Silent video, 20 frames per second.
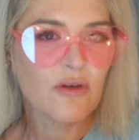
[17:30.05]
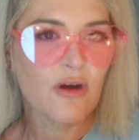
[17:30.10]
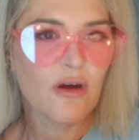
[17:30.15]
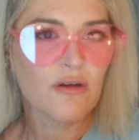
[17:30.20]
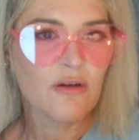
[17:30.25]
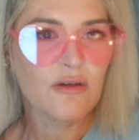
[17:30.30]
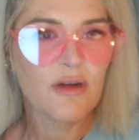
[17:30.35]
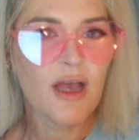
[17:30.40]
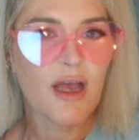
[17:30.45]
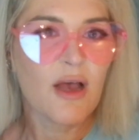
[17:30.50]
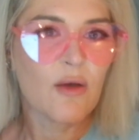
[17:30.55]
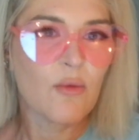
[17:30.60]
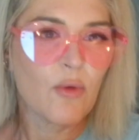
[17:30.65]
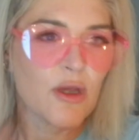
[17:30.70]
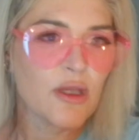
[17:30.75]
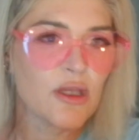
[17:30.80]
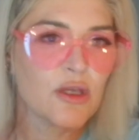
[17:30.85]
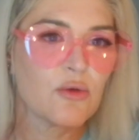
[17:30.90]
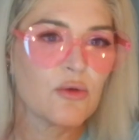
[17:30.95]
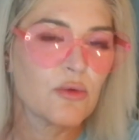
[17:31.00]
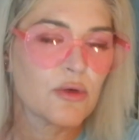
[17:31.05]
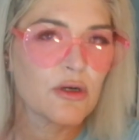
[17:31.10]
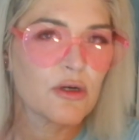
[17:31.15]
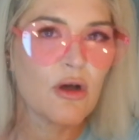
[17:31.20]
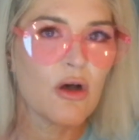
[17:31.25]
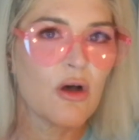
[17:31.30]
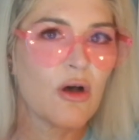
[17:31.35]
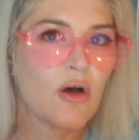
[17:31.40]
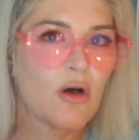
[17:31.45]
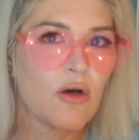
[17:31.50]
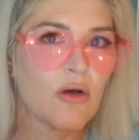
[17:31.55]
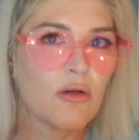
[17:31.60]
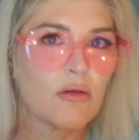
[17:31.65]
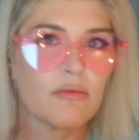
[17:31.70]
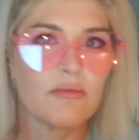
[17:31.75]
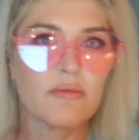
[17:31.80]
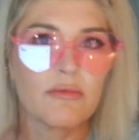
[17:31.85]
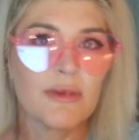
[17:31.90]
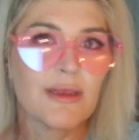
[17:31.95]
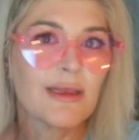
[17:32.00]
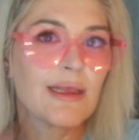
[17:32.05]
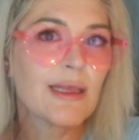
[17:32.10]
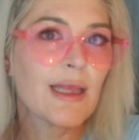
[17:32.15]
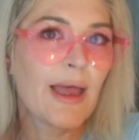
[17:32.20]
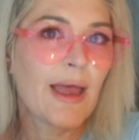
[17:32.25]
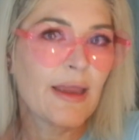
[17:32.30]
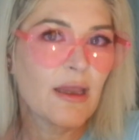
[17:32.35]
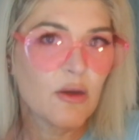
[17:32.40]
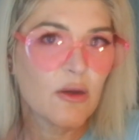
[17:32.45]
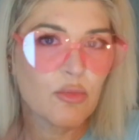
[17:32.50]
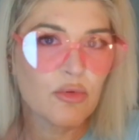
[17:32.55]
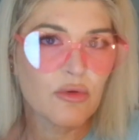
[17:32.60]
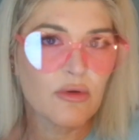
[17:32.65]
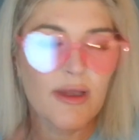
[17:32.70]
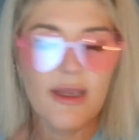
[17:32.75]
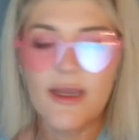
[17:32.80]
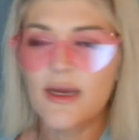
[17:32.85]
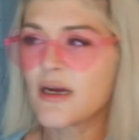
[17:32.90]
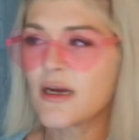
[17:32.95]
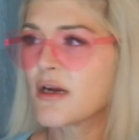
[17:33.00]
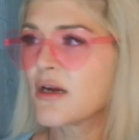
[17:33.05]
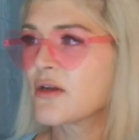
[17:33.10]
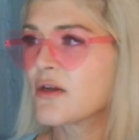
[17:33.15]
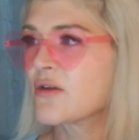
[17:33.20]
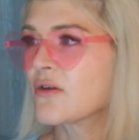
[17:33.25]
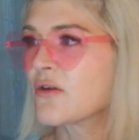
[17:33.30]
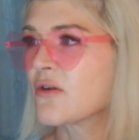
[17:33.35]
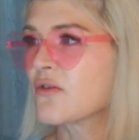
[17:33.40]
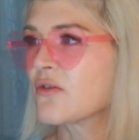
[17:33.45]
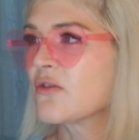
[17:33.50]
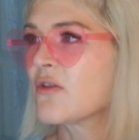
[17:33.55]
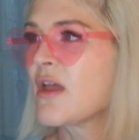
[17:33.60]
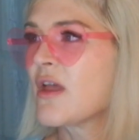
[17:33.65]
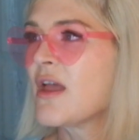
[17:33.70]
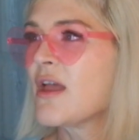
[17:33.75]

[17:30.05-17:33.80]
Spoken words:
are not what you would call likable characters,